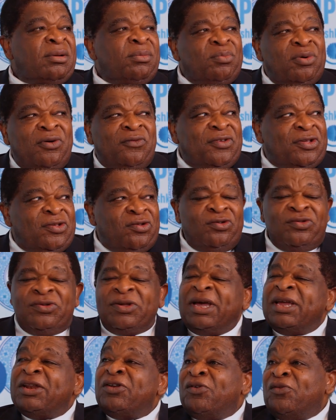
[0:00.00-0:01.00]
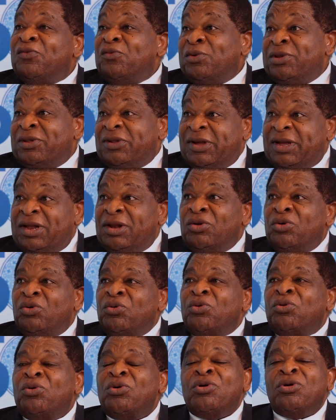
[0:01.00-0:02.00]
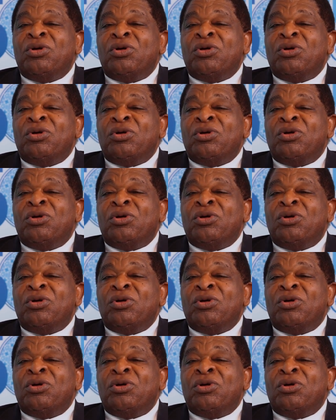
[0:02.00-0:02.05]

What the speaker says: Professor Saidov will tell you